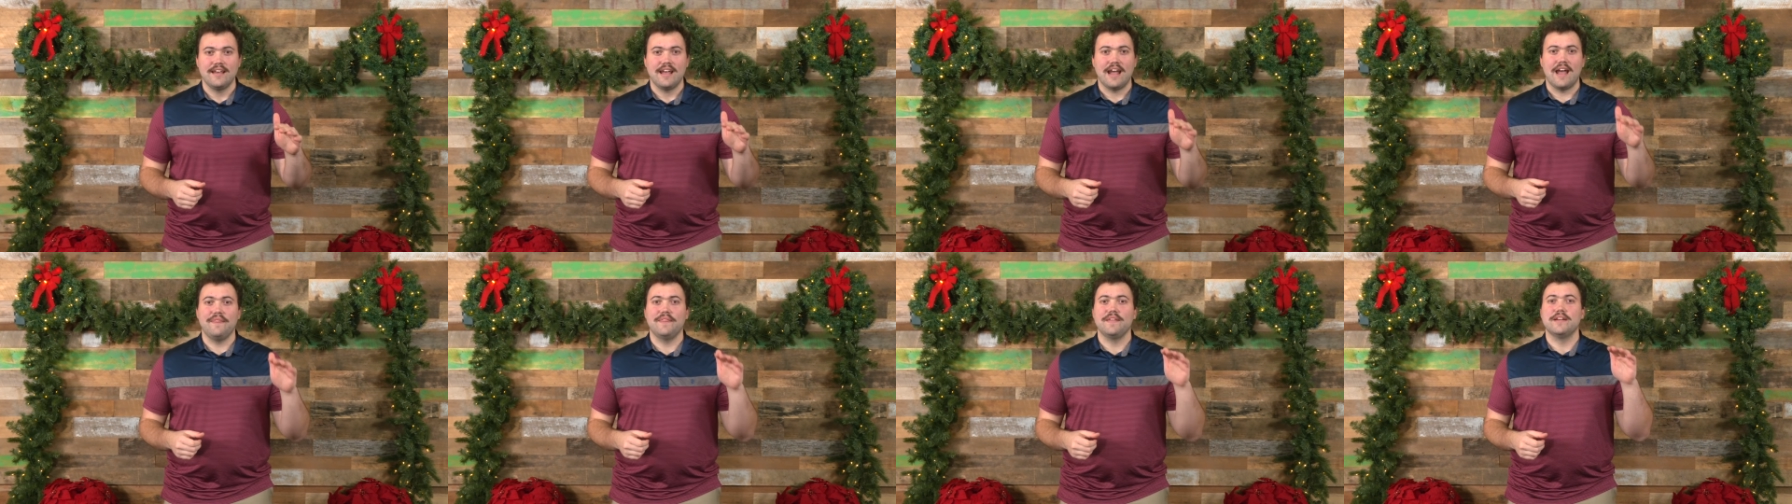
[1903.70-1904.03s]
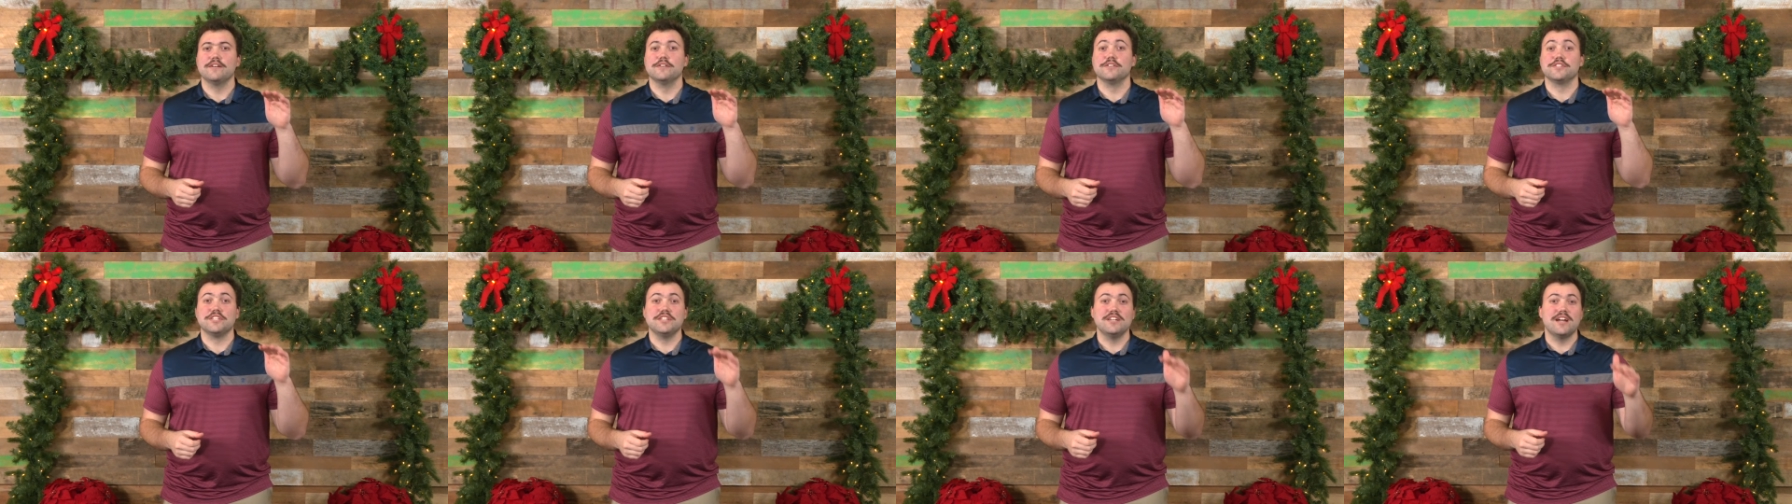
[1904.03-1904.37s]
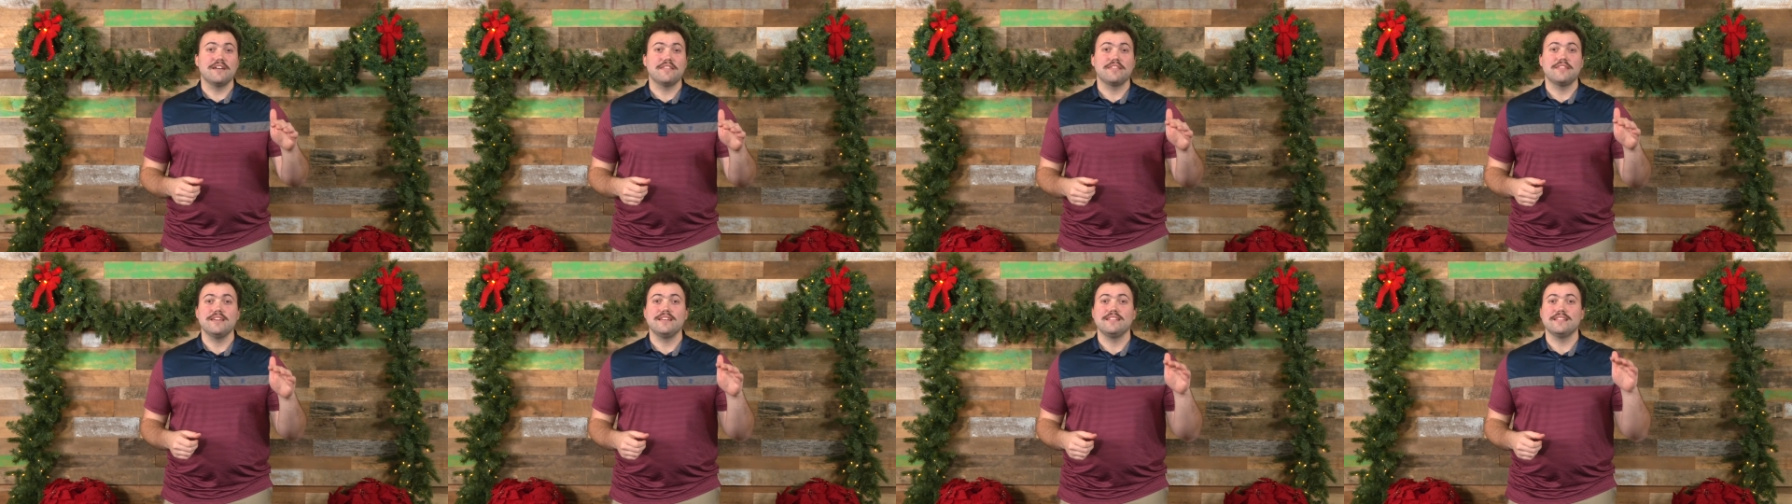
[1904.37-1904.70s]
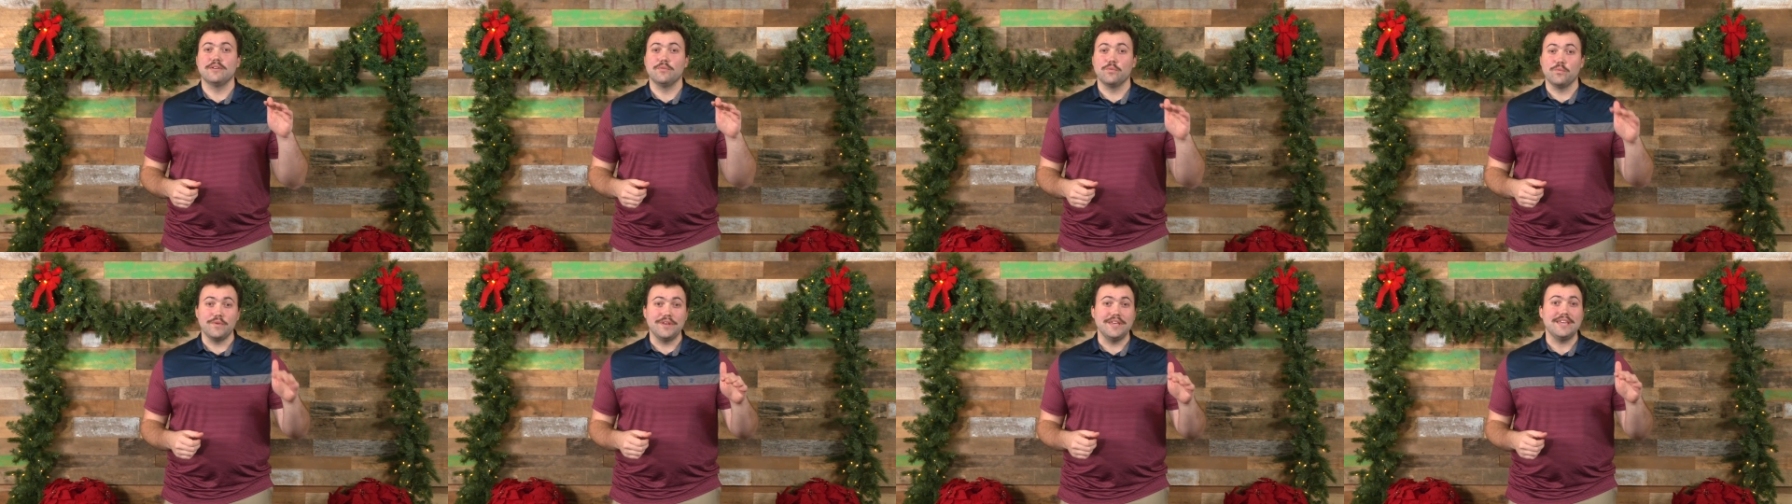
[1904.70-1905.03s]
And there is nothing
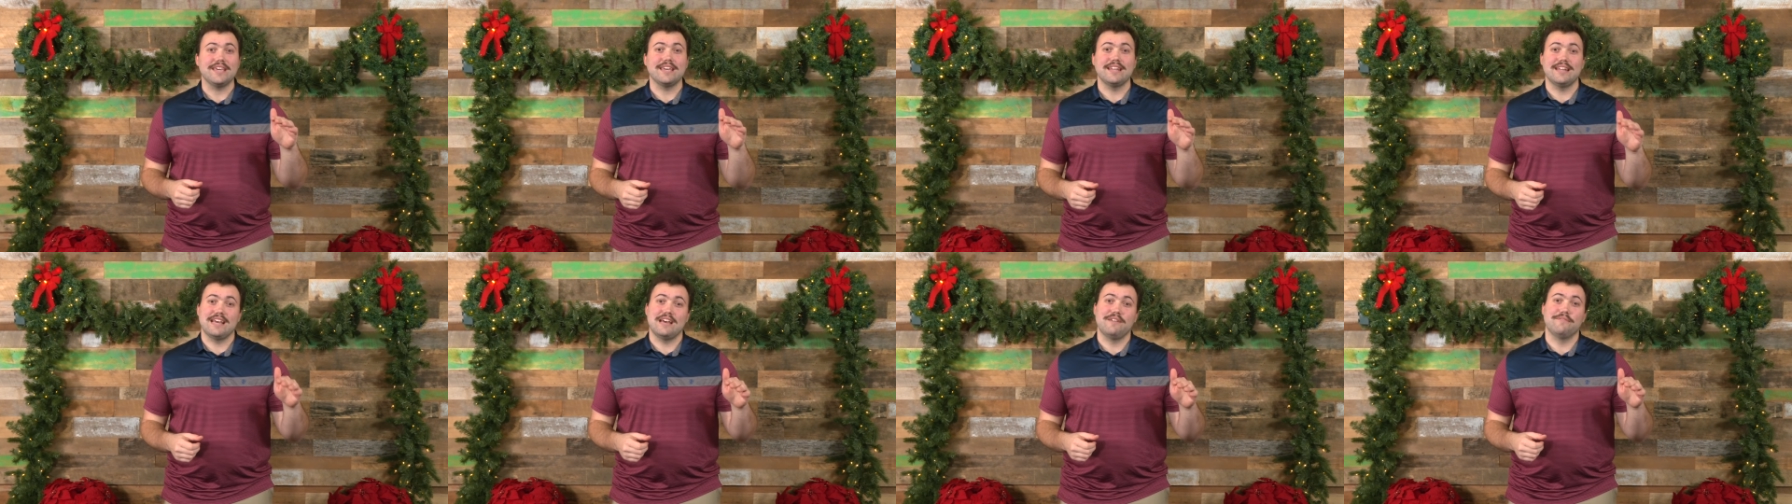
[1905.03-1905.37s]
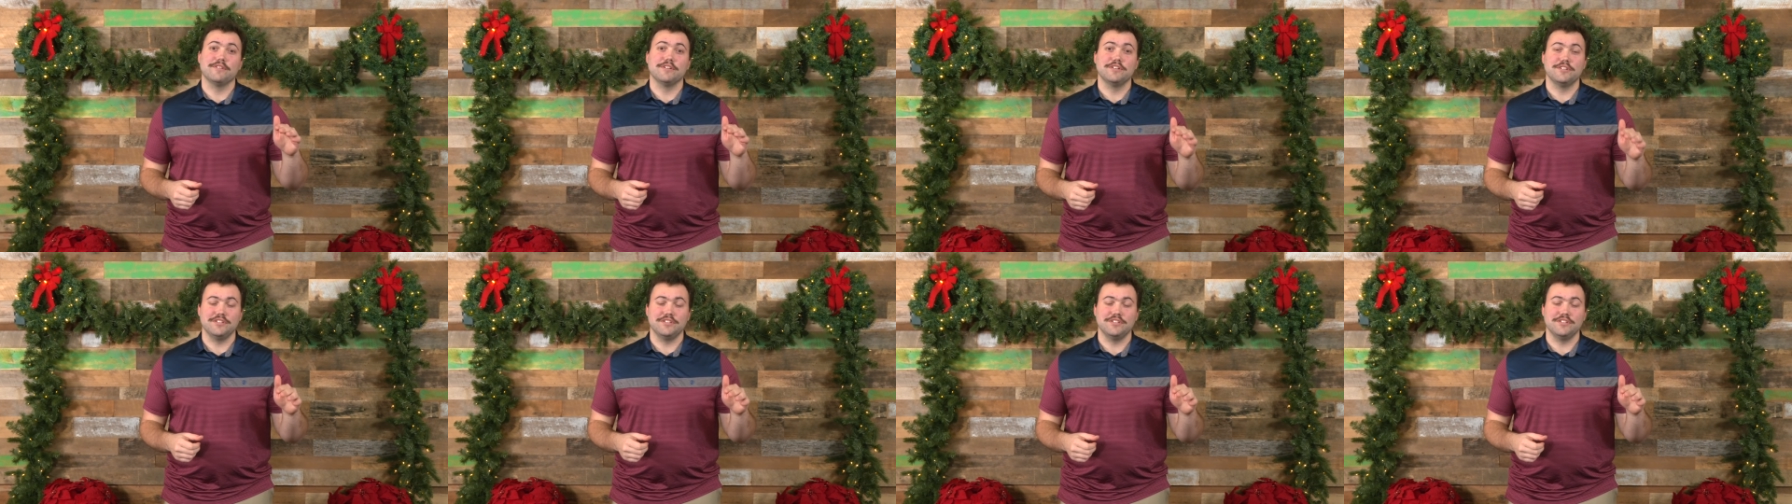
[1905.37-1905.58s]
that we can ever